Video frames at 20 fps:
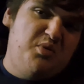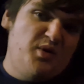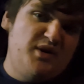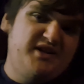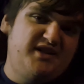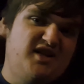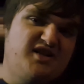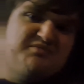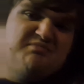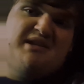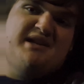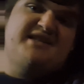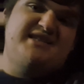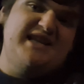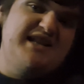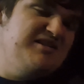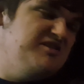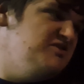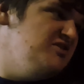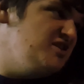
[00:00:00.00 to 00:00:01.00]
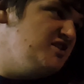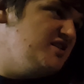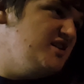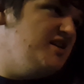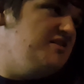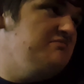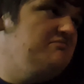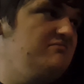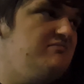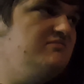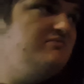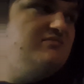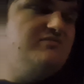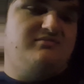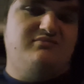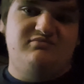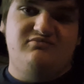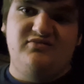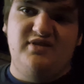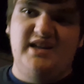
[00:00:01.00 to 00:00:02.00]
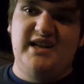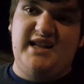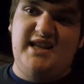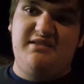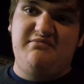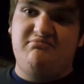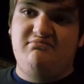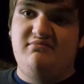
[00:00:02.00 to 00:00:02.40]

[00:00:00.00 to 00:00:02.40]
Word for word: point does not make sense, doesn't it? Really.